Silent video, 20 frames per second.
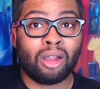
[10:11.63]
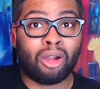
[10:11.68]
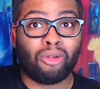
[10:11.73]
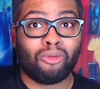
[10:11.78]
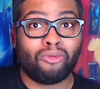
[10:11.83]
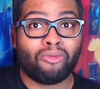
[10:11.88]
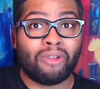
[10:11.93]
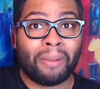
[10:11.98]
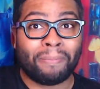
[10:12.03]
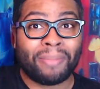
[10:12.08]

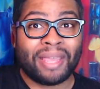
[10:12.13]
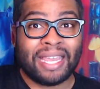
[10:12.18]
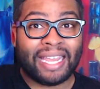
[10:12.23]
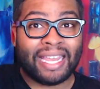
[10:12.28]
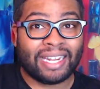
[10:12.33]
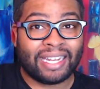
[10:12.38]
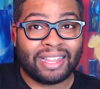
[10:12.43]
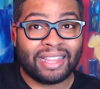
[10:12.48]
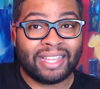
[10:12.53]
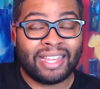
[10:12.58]

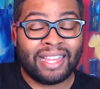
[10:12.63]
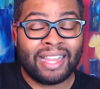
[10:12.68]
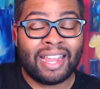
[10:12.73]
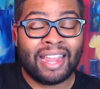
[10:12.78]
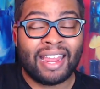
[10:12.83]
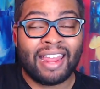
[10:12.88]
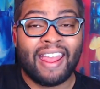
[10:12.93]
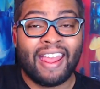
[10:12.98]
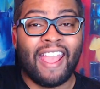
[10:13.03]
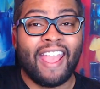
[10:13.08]
repeatedly
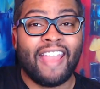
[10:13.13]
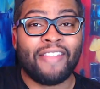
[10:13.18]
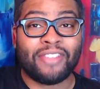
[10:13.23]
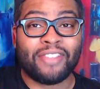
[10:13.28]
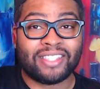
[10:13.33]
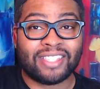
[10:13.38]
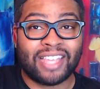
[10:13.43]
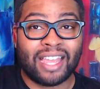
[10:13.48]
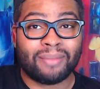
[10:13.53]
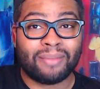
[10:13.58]
in the
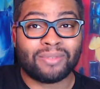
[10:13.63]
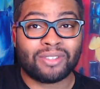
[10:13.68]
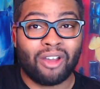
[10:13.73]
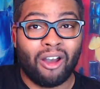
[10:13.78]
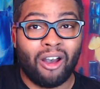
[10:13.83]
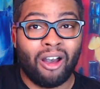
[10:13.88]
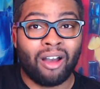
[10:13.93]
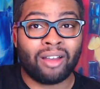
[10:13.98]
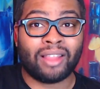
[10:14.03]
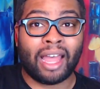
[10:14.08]
same
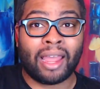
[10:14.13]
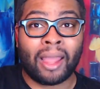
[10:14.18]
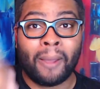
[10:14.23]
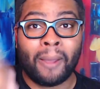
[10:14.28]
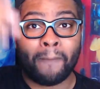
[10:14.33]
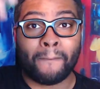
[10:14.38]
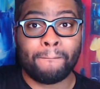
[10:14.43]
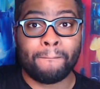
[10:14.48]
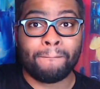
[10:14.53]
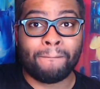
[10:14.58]
song, like,
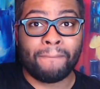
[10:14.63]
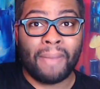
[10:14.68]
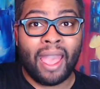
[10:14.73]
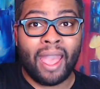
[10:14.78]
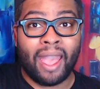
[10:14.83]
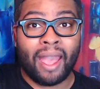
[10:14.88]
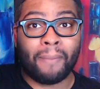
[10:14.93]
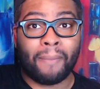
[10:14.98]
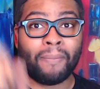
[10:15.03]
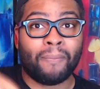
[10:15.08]

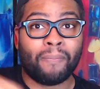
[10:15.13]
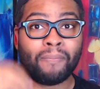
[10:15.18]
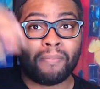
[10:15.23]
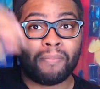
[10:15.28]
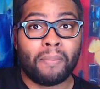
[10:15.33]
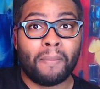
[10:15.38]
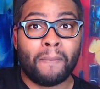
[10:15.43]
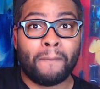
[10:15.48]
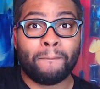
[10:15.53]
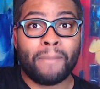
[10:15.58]
bam,
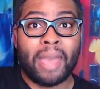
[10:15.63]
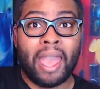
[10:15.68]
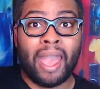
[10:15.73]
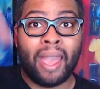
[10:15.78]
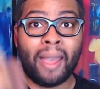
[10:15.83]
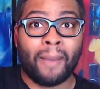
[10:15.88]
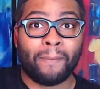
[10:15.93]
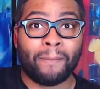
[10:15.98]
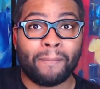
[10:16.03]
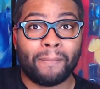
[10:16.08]

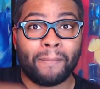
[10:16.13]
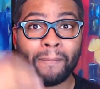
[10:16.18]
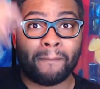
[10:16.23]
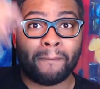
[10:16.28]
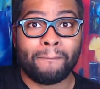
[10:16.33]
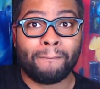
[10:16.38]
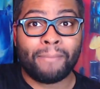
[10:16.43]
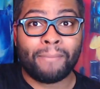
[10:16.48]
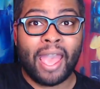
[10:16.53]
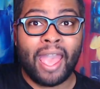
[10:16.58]
bam,
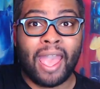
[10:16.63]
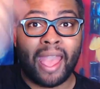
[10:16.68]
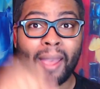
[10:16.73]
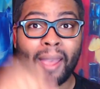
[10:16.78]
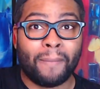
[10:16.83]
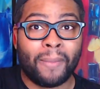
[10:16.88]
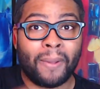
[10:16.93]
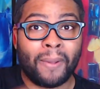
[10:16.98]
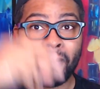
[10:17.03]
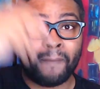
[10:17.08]

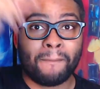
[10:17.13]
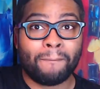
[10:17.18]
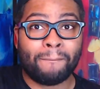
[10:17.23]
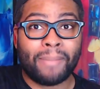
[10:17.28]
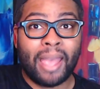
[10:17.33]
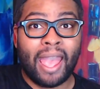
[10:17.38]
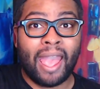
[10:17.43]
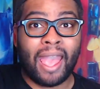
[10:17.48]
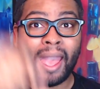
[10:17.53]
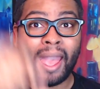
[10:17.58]
bam,
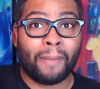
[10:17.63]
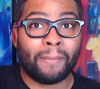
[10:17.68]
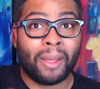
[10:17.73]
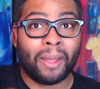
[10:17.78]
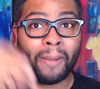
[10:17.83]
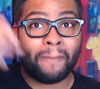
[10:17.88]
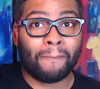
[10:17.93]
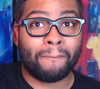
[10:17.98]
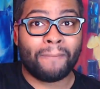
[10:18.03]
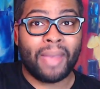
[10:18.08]
bam,
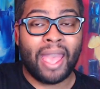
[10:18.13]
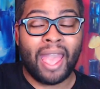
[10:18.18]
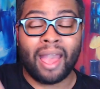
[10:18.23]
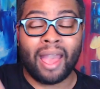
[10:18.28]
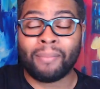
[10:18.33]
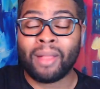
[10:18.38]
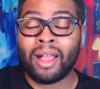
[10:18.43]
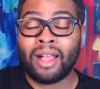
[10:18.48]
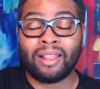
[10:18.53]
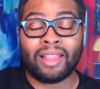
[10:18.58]

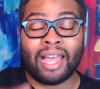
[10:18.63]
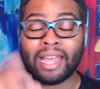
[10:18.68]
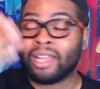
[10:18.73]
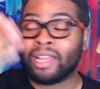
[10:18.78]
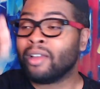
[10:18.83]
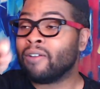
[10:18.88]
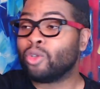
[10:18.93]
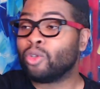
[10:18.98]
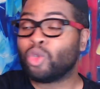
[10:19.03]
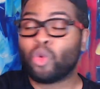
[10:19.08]
bam, like,
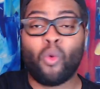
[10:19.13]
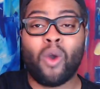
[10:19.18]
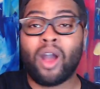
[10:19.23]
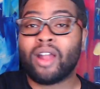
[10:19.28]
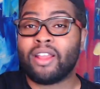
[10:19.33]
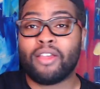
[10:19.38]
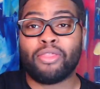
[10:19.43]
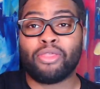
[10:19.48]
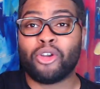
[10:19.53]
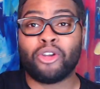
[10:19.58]

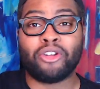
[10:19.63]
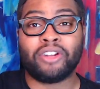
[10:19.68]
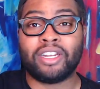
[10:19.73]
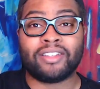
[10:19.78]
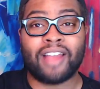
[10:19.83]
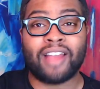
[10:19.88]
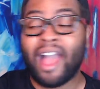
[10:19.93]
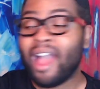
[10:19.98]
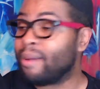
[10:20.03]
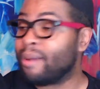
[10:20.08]
20, 30
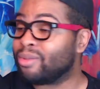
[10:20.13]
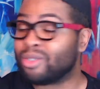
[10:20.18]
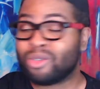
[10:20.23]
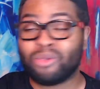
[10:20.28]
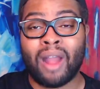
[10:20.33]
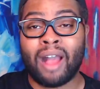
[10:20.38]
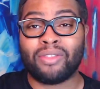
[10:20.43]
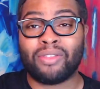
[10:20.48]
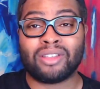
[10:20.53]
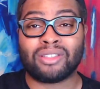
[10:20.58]
times
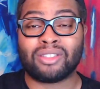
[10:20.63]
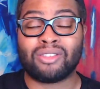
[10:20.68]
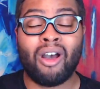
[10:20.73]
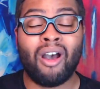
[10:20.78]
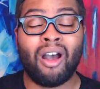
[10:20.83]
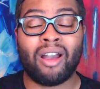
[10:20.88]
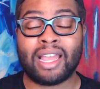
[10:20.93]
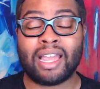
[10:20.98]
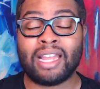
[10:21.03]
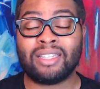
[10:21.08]
throughout this
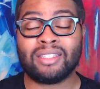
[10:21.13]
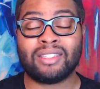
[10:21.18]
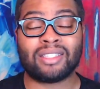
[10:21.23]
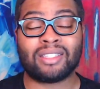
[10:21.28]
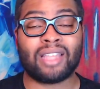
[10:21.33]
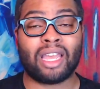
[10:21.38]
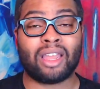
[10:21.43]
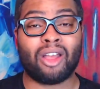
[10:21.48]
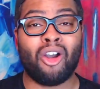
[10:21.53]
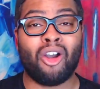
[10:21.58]
song, it's
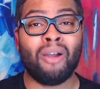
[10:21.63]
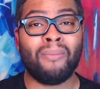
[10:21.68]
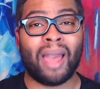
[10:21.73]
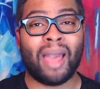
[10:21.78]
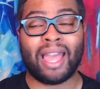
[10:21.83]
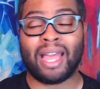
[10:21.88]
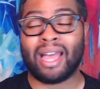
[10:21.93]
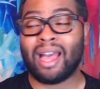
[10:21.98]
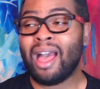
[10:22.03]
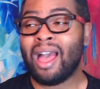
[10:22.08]
just like, oh
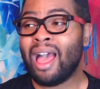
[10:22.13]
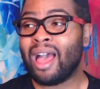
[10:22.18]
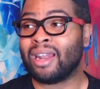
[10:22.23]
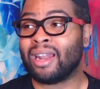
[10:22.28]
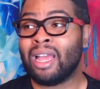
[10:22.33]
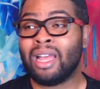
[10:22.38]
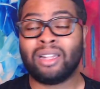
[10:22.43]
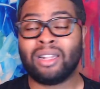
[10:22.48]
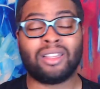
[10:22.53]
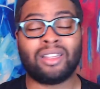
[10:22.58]
my God,
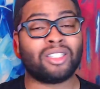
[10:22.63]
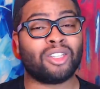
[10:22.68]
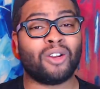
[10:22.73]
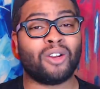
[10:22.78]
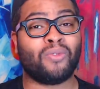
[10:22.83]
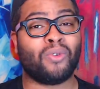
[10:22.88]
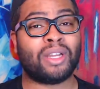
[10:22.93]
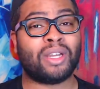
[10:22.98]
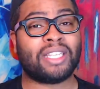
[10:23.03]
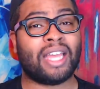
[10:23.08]
does her
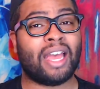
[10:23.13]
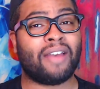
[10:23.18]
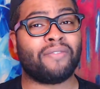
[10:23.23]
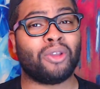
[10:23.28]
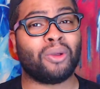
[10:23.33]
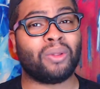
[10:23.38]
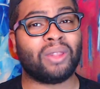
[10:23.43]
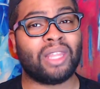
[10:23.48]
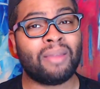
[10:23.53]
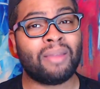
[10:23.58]
voice have
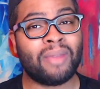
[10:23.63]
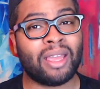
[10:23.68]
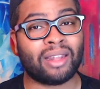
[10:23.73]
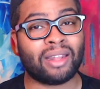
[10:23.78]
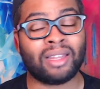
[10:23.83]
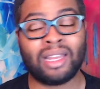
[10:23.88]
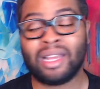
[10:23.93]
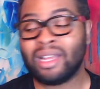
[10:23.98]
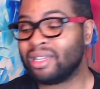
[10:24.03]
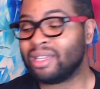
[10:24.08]
no limit?
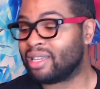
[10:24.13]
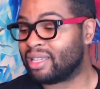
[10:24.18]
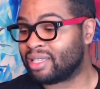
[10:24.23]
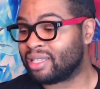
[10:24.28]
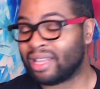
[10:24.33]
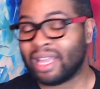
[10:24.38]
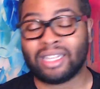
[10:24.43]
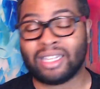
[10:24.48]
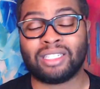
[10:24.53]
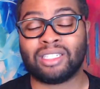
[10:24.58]

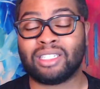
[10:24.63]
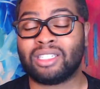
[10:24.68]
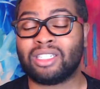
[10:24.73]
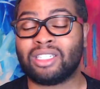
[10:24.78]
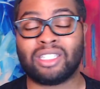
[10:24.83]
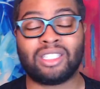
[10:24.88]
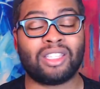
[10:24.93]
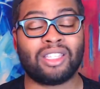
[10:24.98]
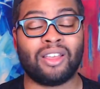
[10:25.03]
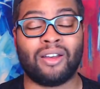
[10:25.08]

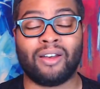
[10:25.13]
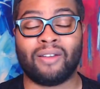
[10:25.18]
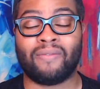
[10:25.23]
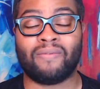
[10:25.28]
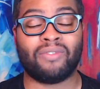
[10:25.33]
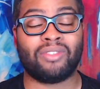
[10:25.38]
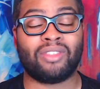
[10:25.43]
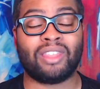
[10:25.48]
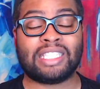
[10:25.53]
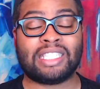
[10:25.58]
The
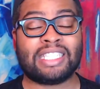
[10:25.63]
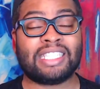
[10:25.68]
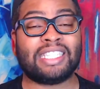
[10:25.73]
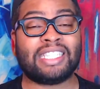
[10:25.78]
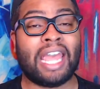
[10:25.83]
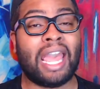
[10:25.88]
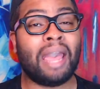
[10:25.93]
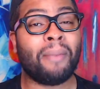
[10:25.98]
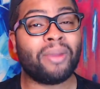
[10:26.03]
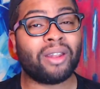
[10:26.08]

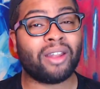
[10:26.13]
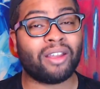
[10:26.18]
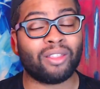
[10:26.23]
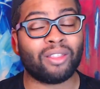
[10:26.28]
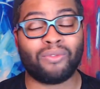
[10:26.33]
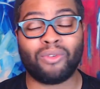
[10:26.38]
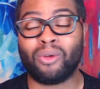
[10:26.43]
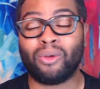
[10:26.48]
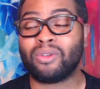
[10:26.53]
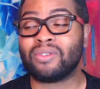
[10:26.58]
stamina, the
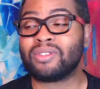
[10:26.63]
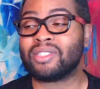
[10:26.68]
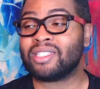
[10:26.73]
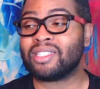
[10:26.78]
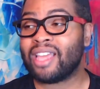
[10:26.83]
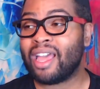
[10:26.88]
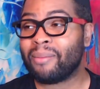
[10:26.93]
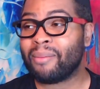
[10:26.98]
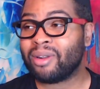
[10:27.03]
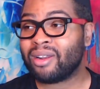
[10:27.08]
vocal
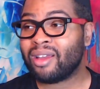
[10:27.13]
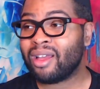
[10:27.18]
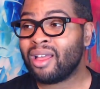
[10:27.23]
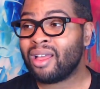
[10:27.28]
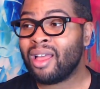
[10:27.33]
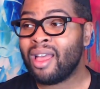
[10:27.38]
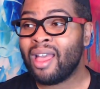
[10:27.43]
stamina,